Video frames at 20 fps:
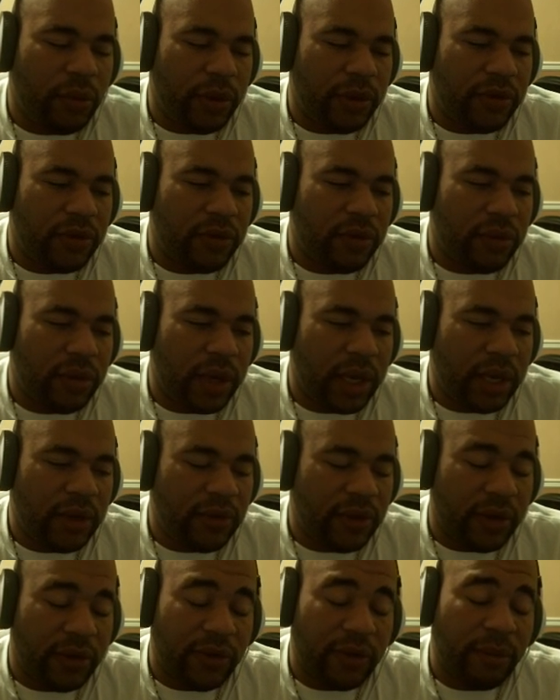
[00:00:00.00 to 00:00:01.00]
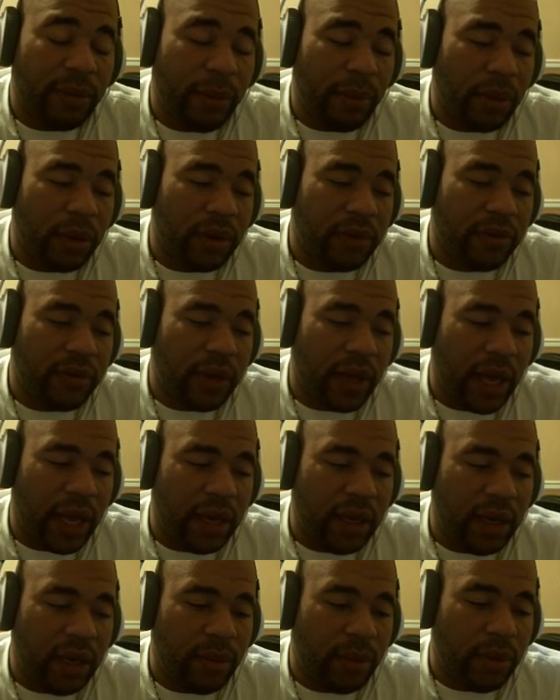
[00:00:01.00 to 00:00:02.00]
and 2 days. Now some people are going to say, hey
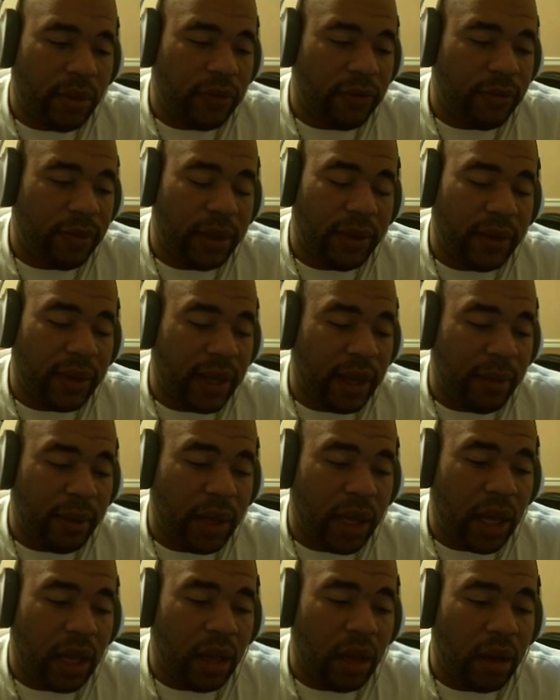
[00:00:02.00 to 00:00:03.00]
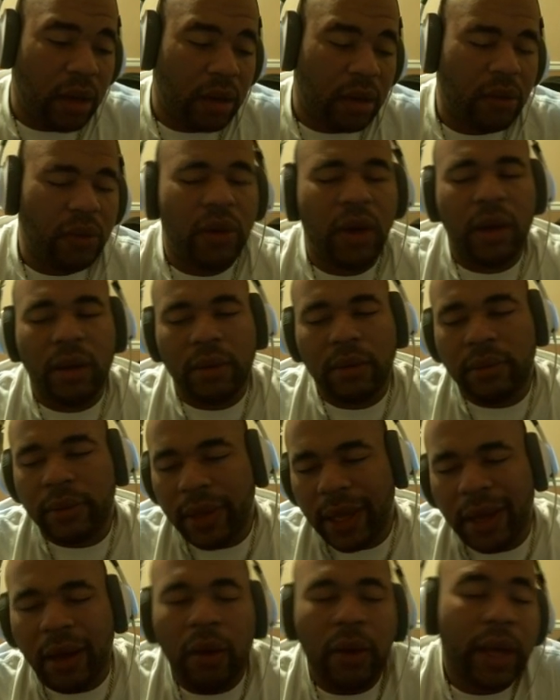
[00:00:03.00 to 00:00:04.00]
Debo, it's been in the game a lot longer. Well,
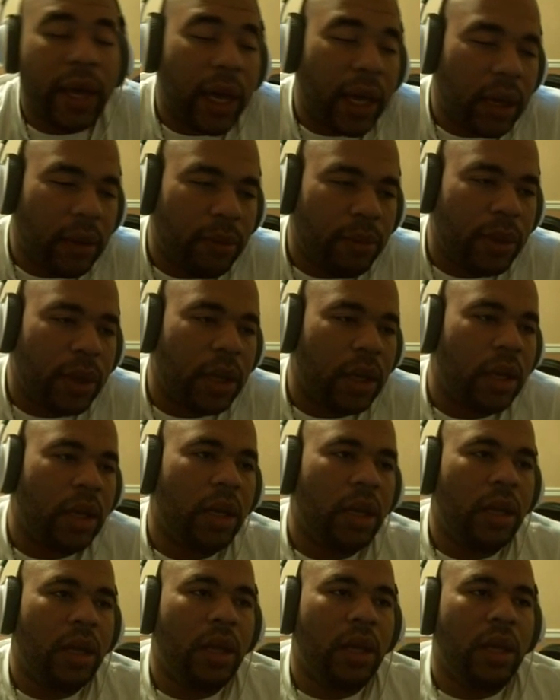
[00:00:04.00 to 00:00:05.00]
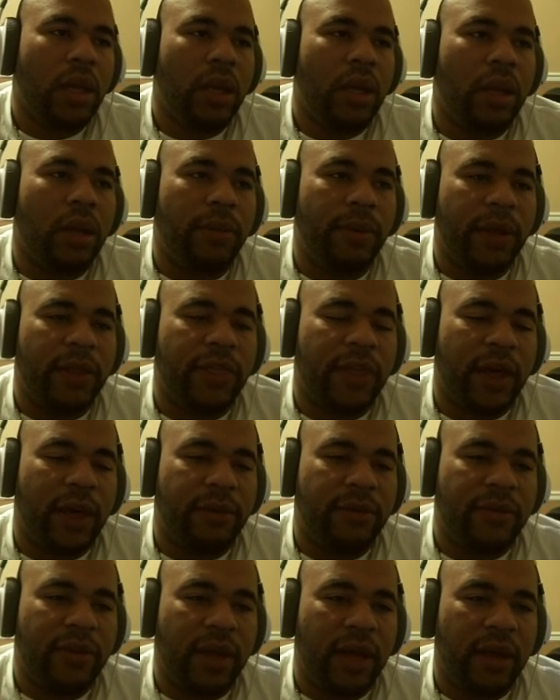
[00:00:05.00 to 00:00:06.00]
yeah, okay, but the big thing I'm
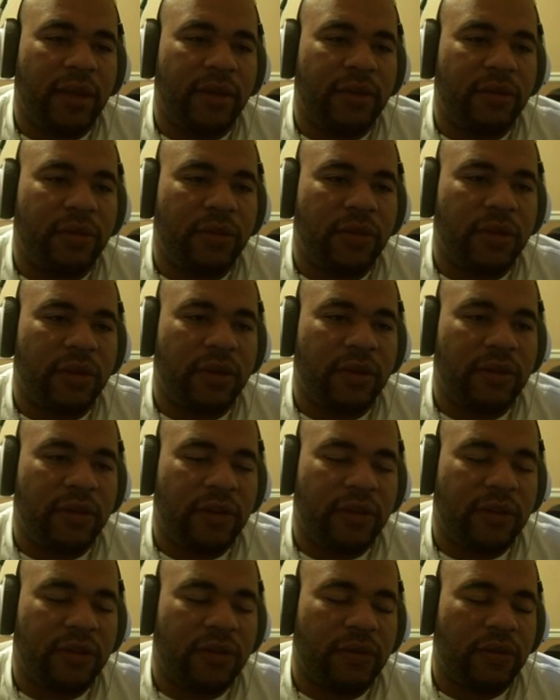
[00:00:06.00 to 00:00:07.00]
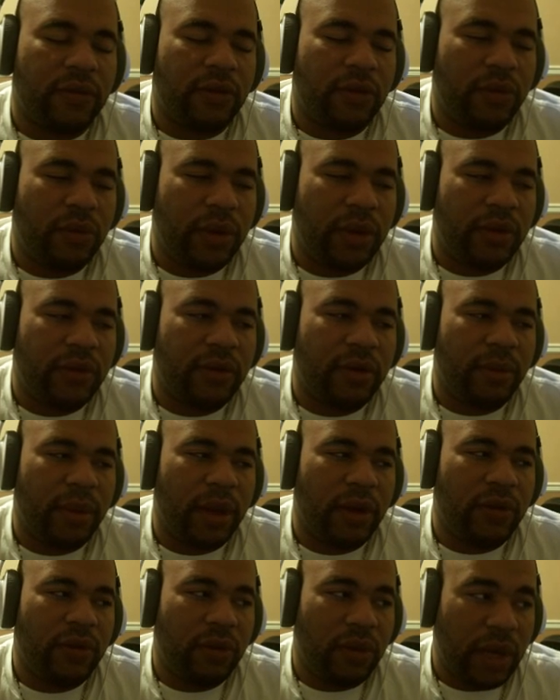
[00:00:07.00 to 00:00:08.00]
saying, this was in the seasons for 2 weeks and
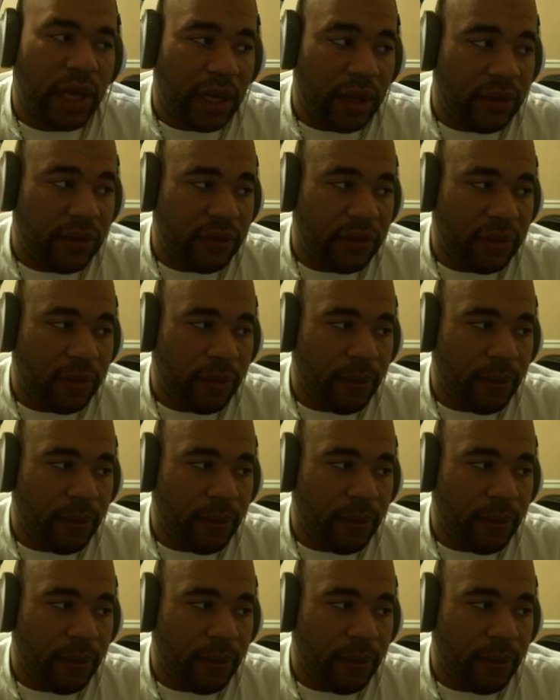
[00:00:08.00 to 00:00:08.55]
about 2 days,